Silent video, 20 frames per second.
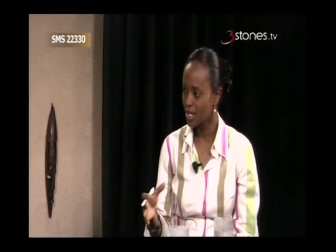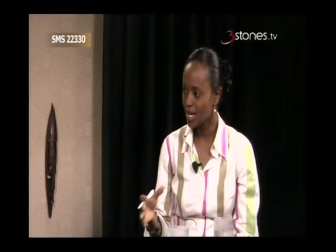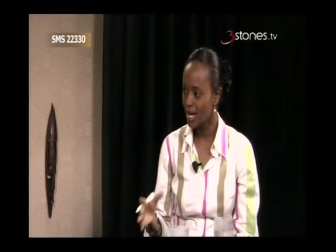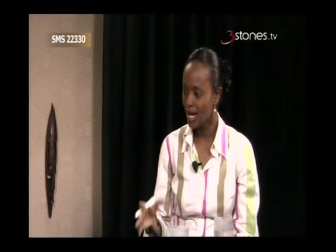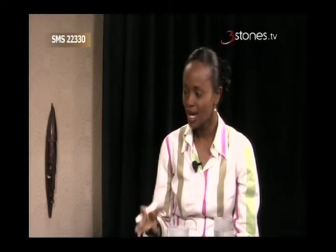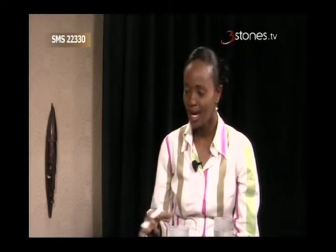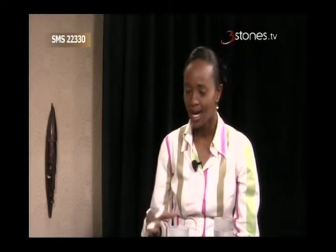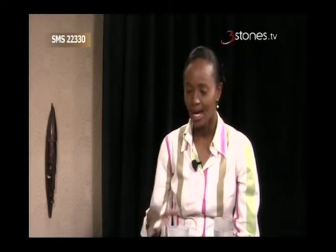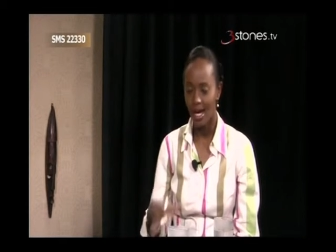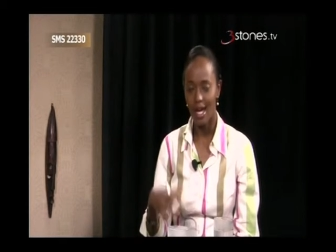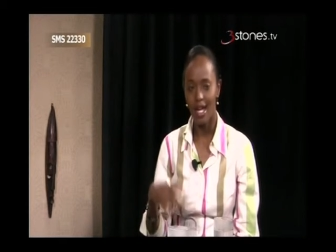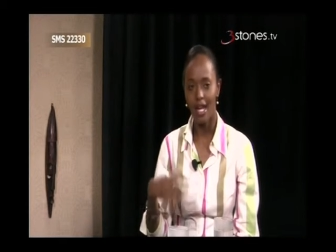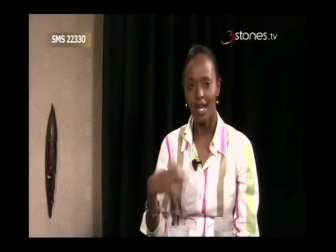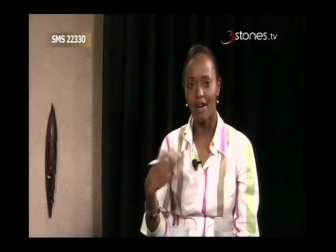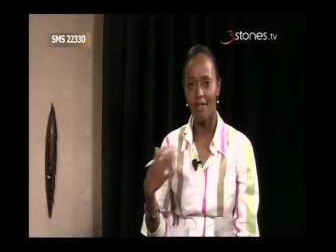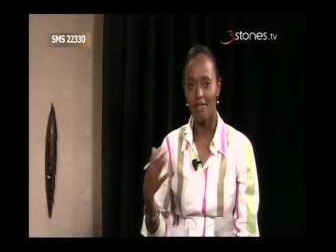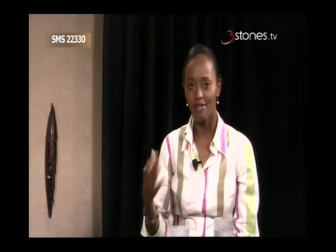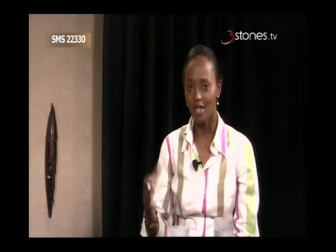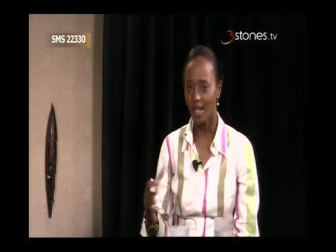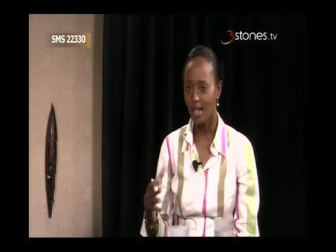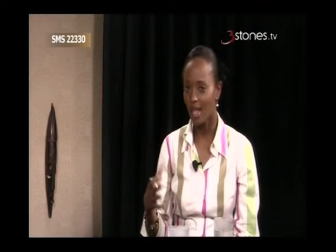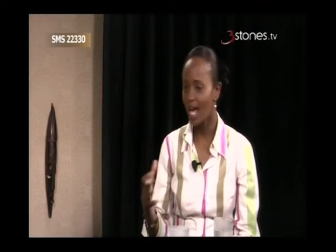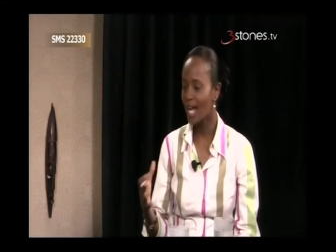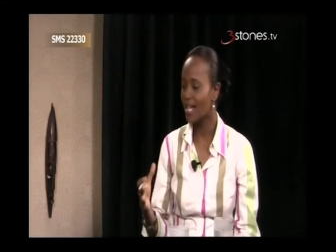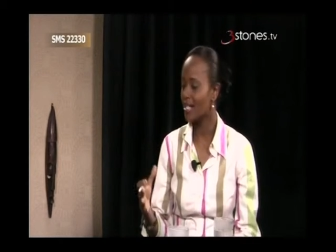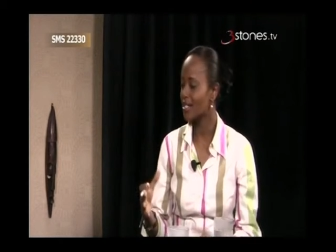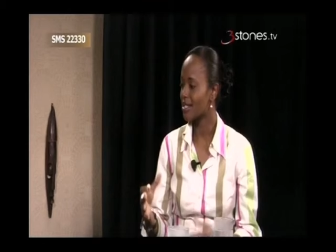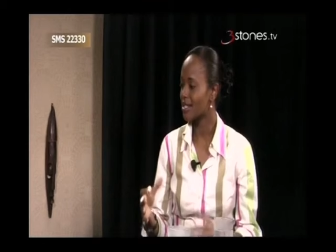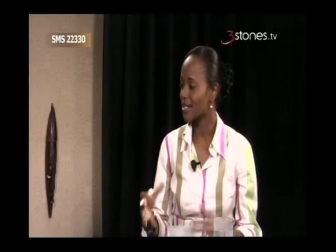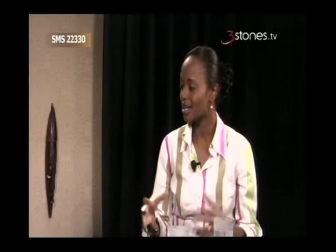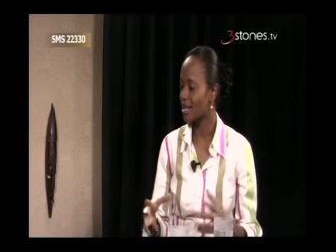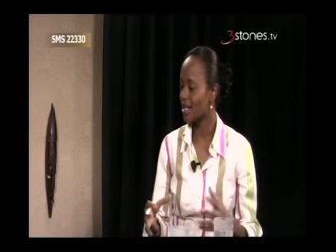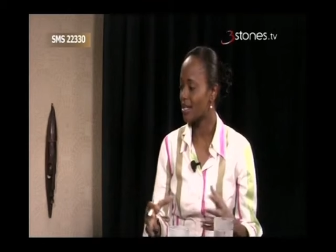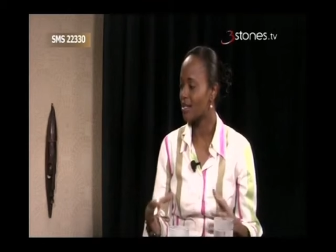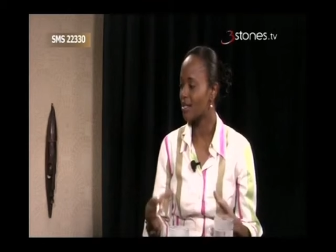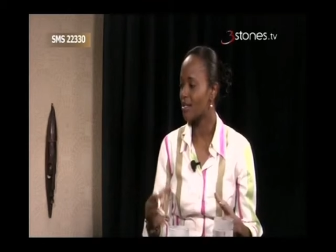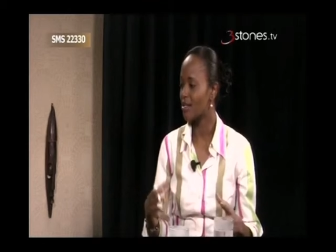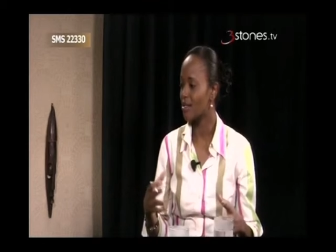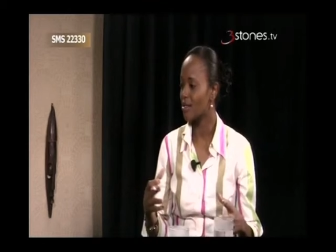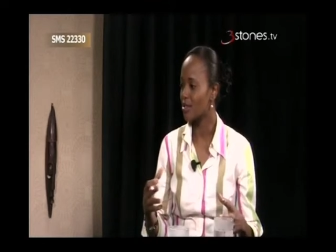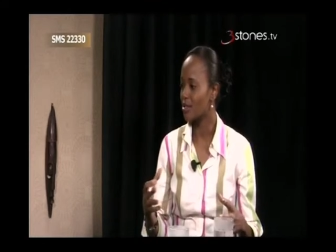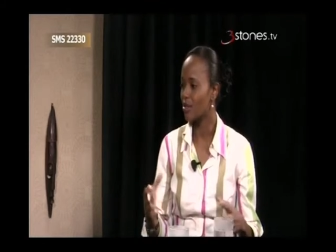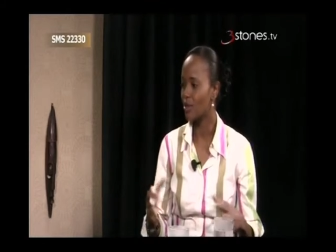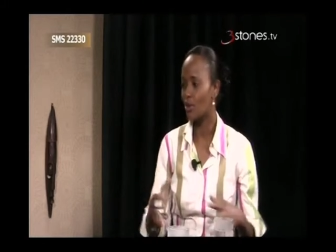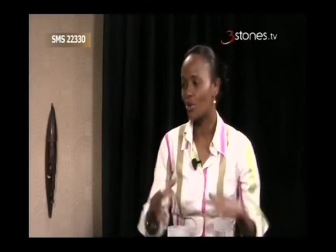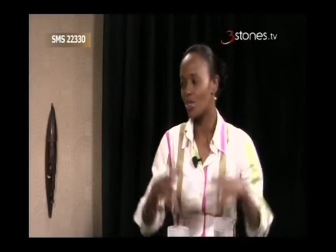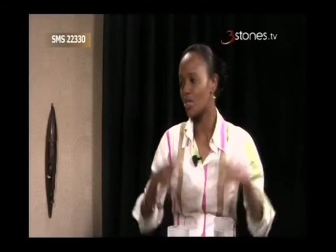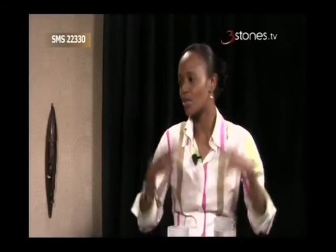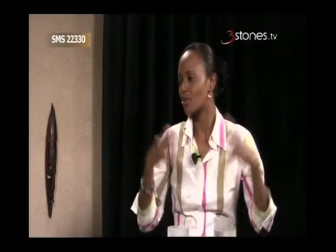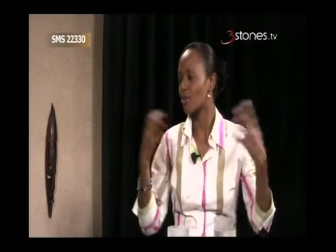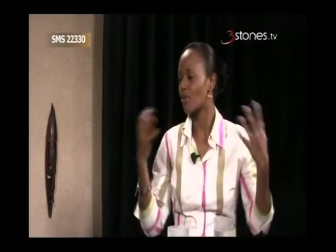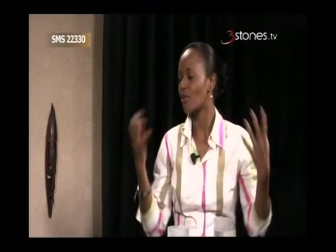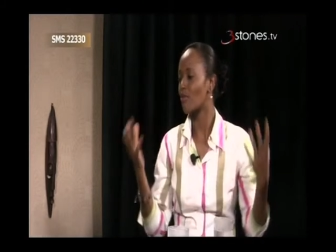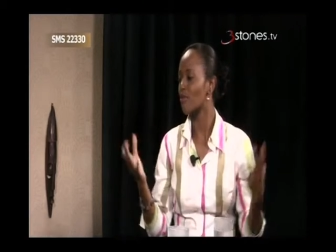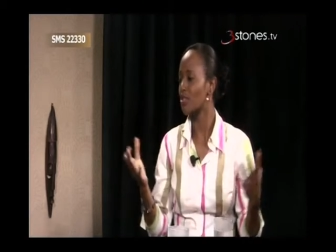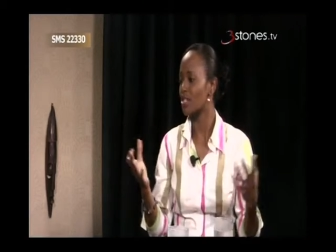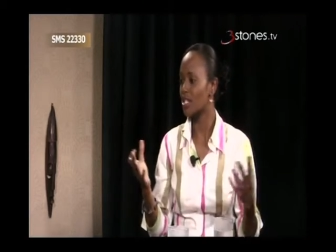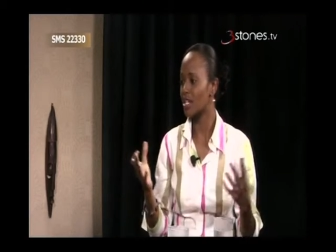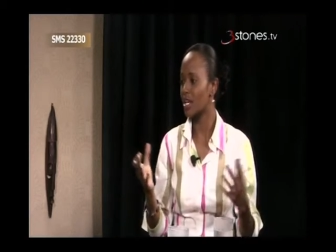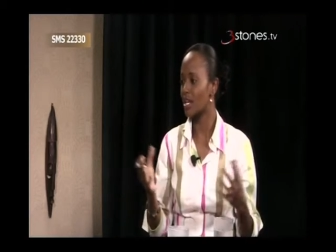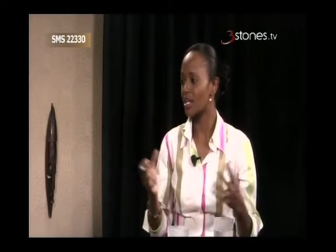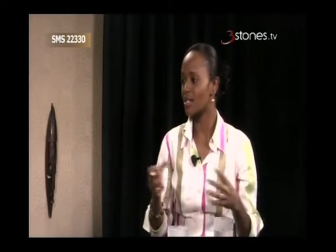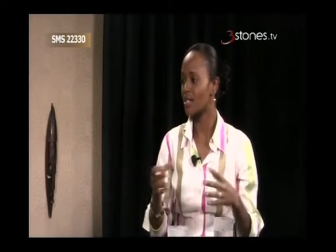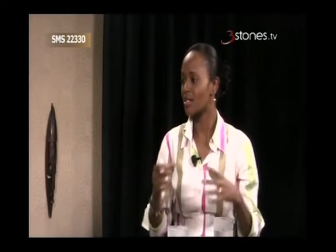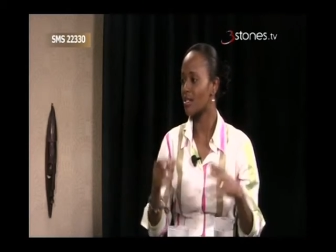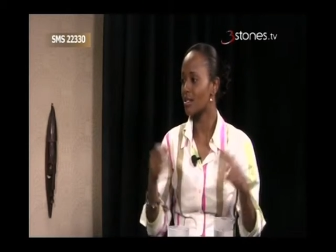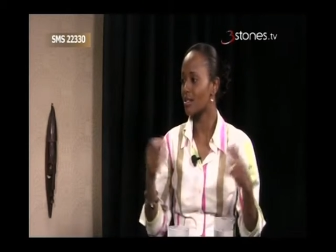And after that, then, he sort of regains,